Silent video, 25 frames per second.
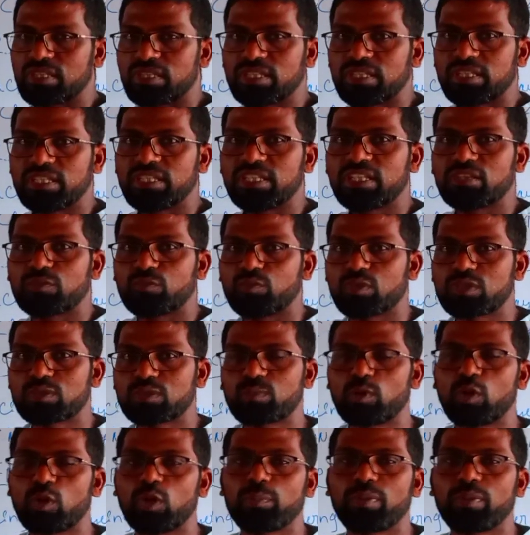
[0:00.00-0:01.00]
Here one
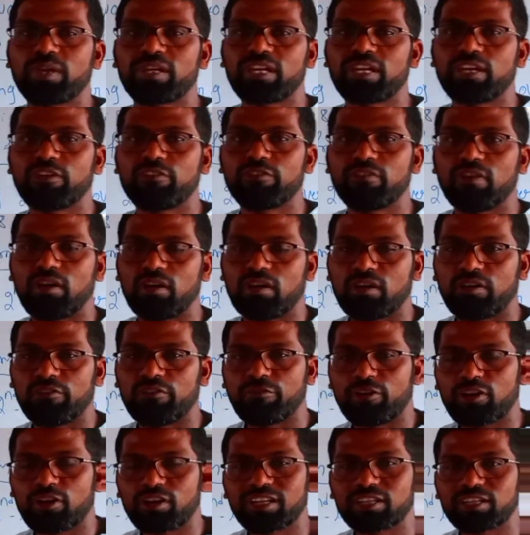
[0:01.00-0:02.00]
small point I
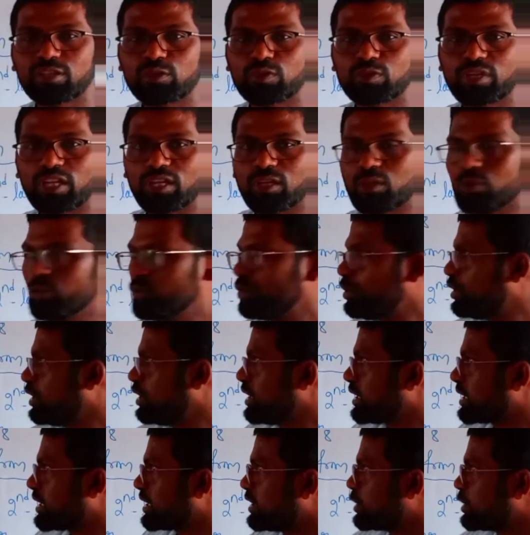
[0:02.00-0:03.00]
forgot to tell you.
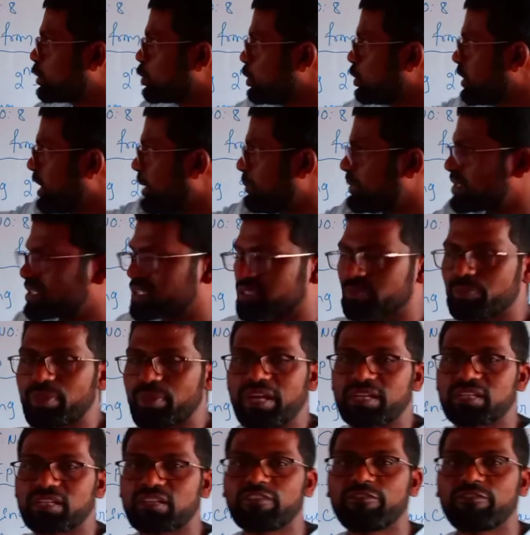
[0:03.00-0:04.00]
In 2-dimensional
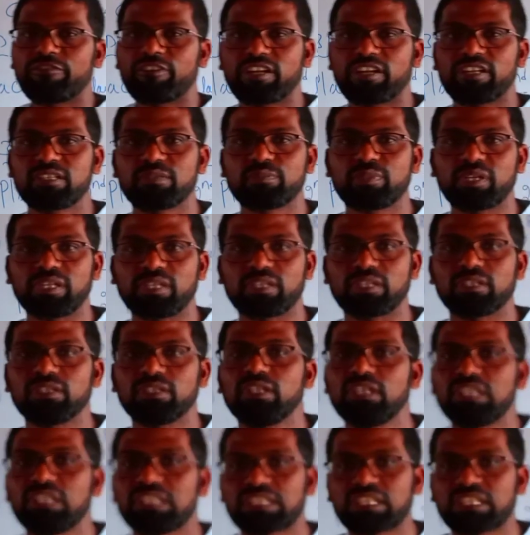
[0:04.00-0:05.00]
pattern of arrangement,
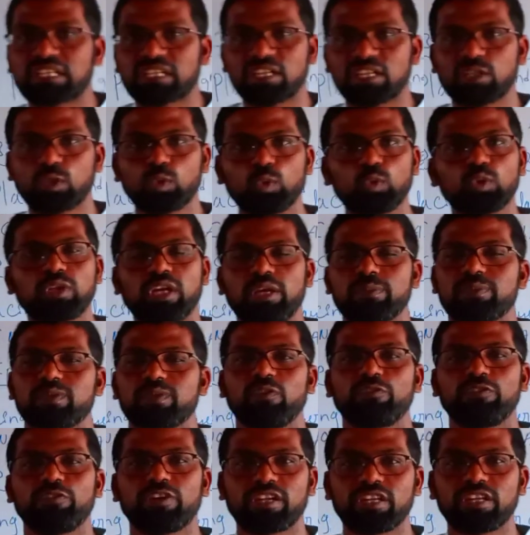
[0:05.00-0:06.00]
there are 2 types
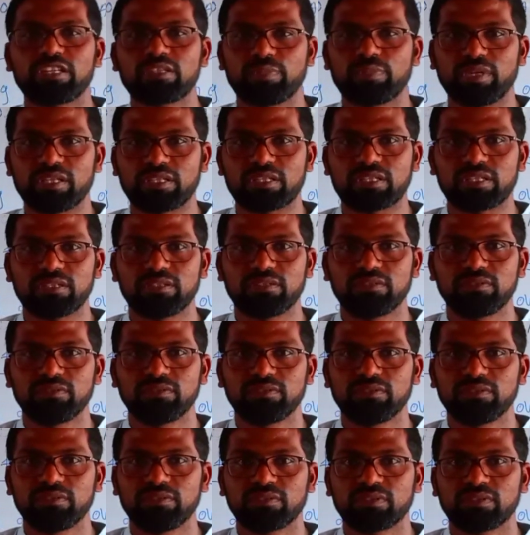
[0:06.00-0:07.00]
of arrangement.
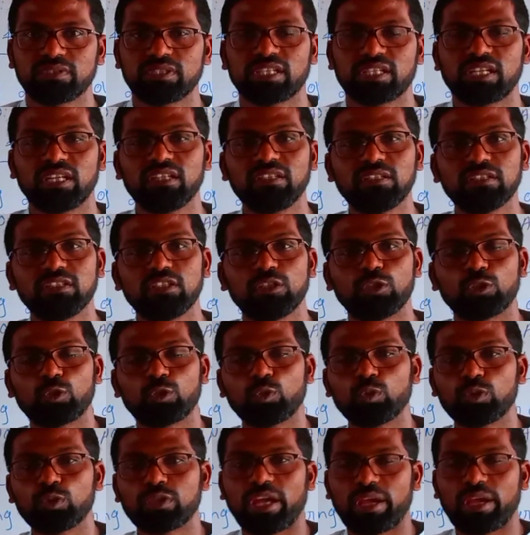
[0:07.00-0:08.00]
There are
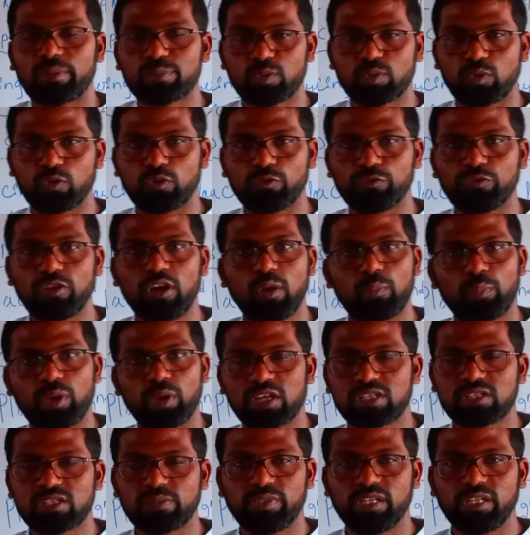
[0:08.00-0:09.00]
2 types of
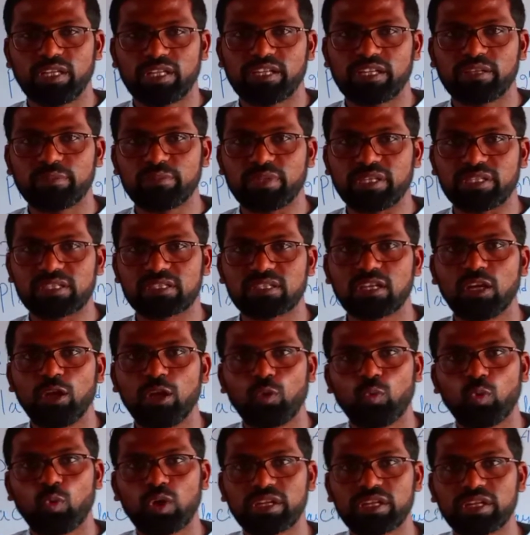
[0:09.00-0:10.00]
possible arrangement.
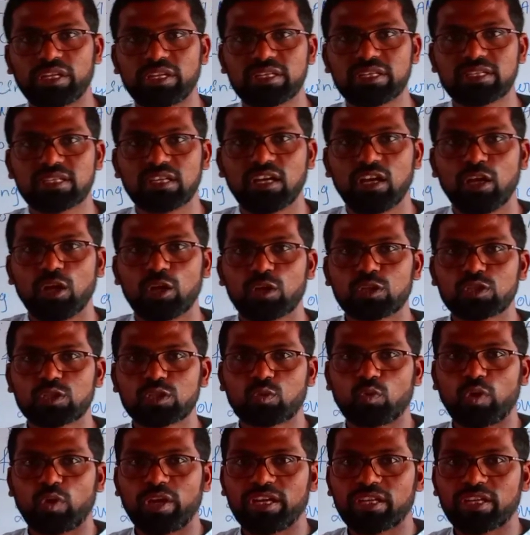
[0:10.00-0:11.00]
One is
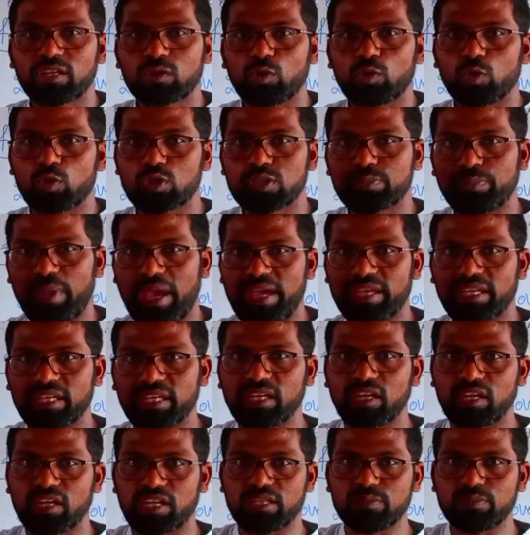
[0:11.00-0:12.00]
square close
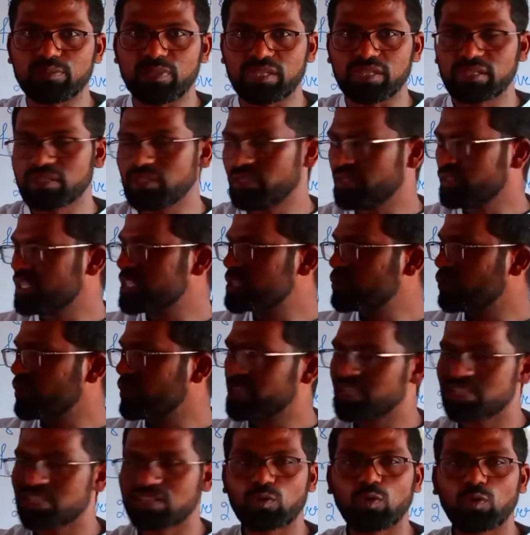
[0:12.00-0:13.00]
packing arrangement. This one
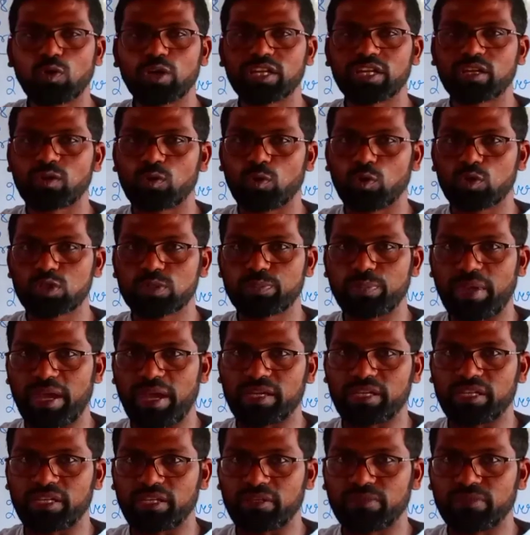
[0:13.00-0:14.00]
is square close
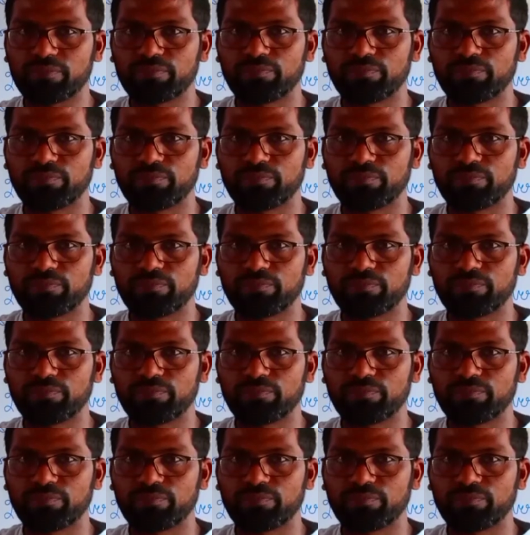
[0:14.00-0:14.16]
packing.